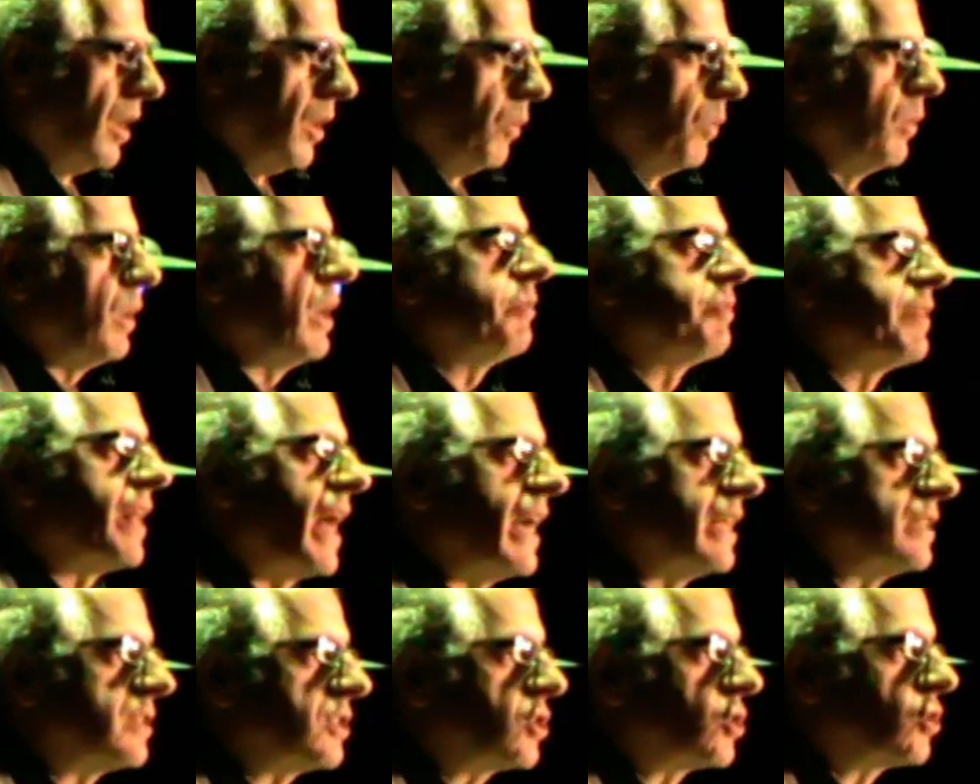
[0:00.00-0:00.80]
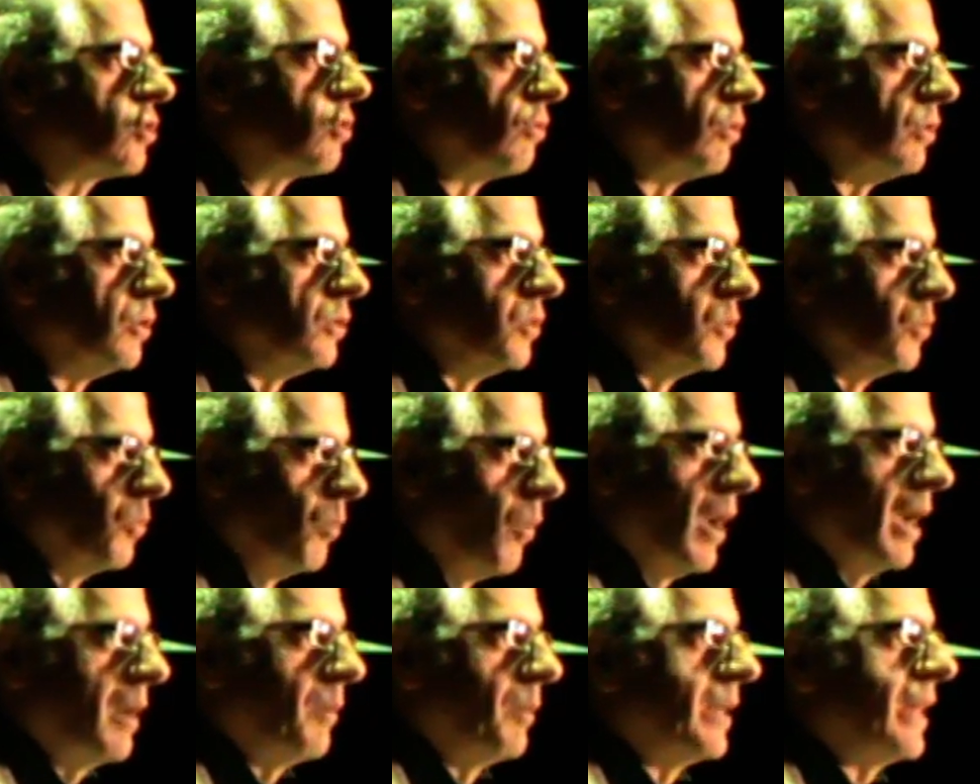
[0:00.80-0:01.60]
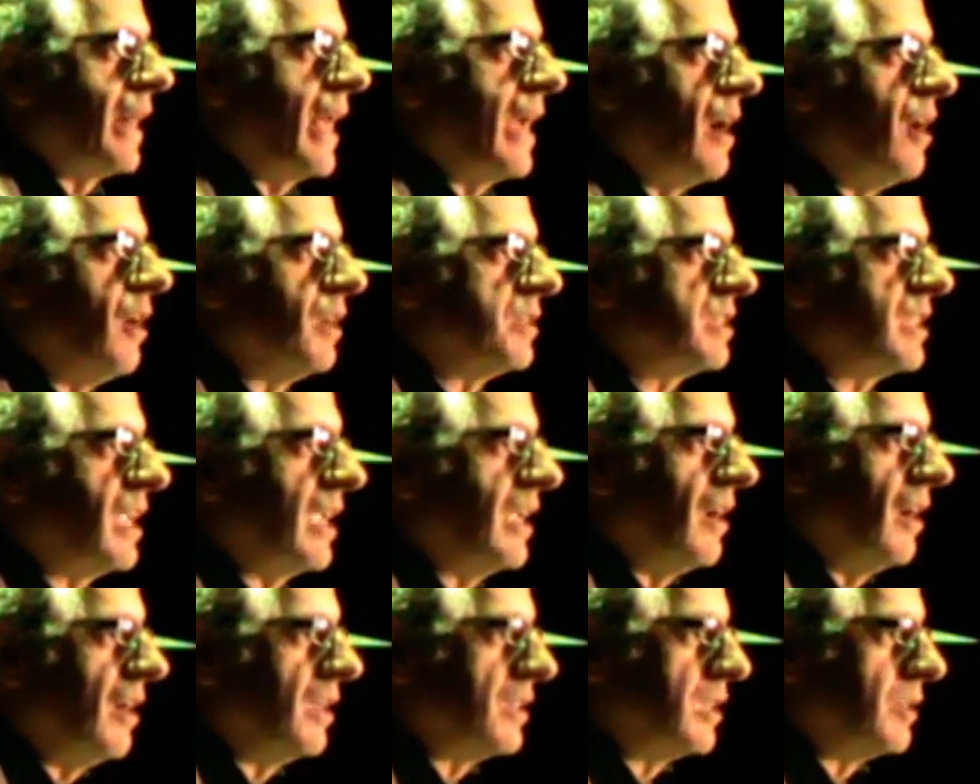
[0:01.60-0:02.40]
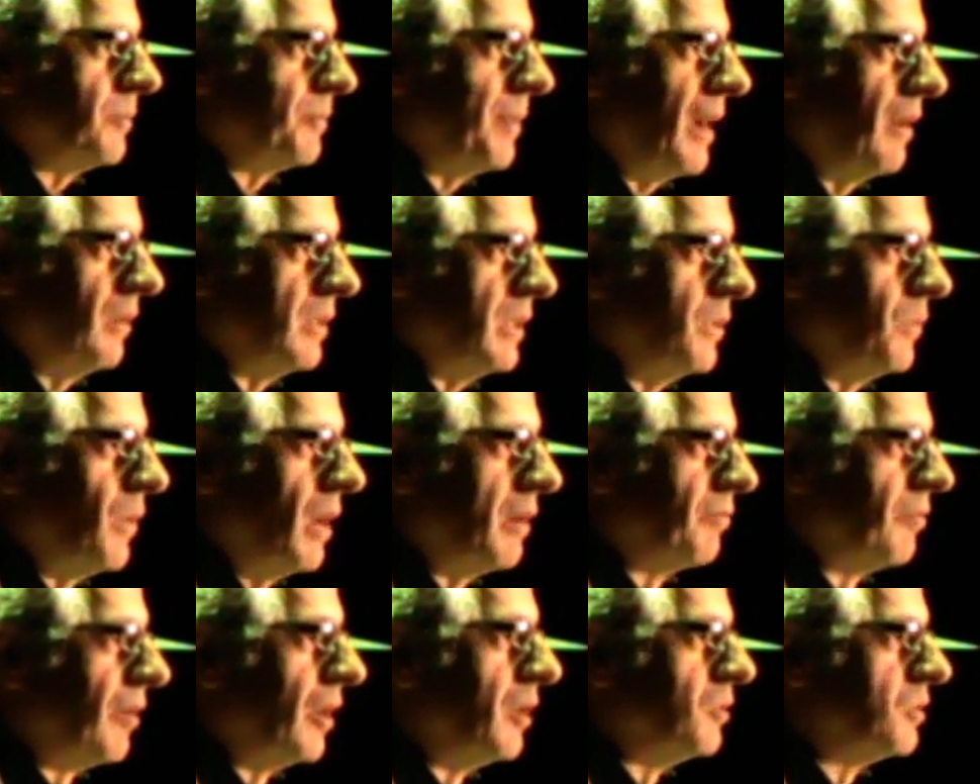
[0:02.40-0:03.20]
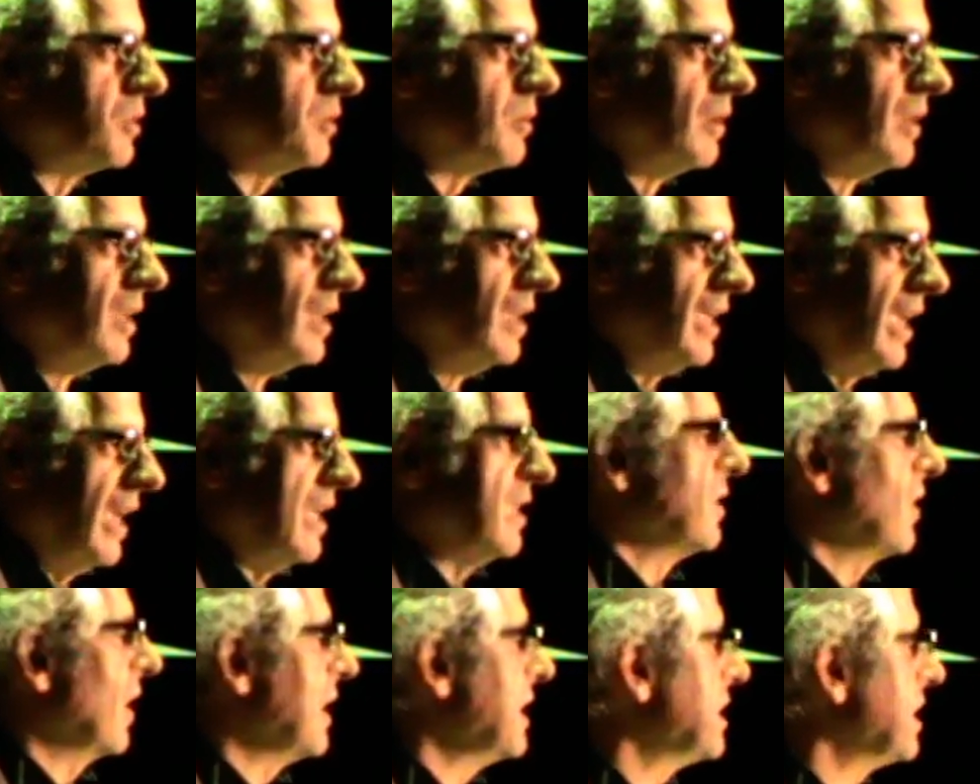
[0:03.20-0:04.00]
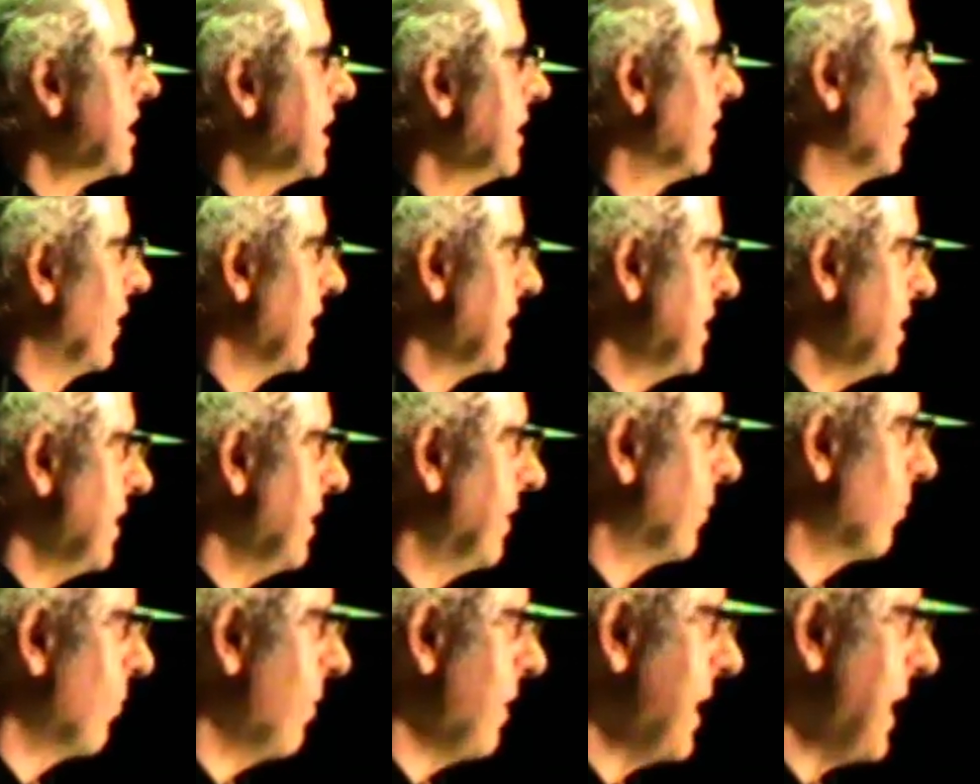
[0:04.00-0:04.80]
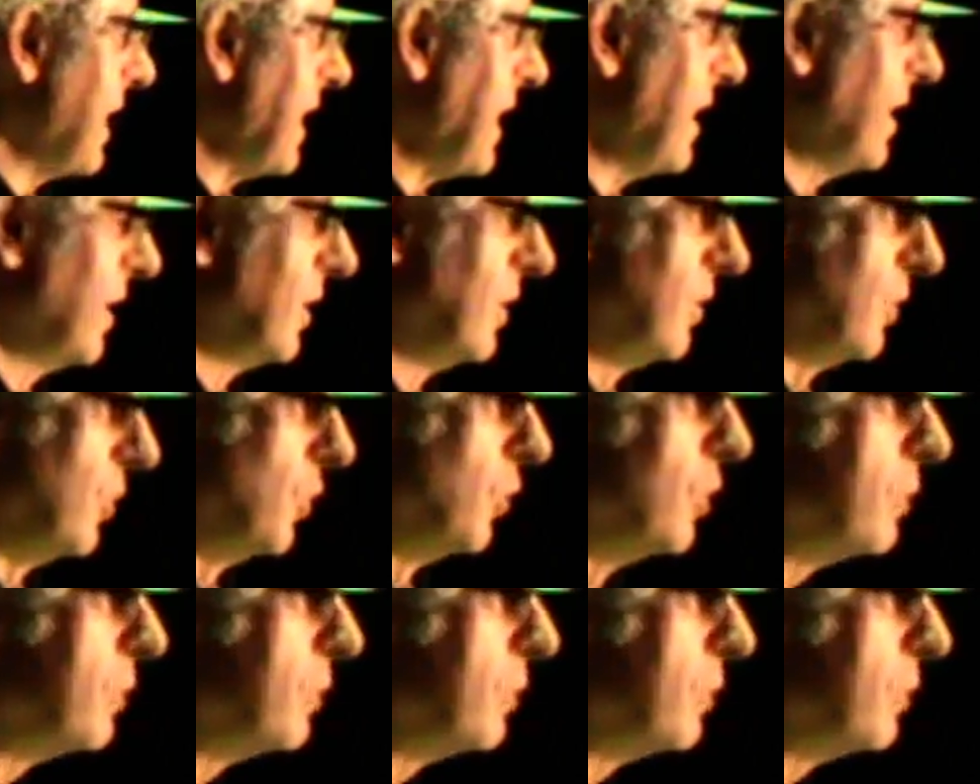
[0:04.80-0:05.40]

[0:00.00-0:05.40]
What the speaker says: Well, if that's true, why were they asking us about UFOs in 1993?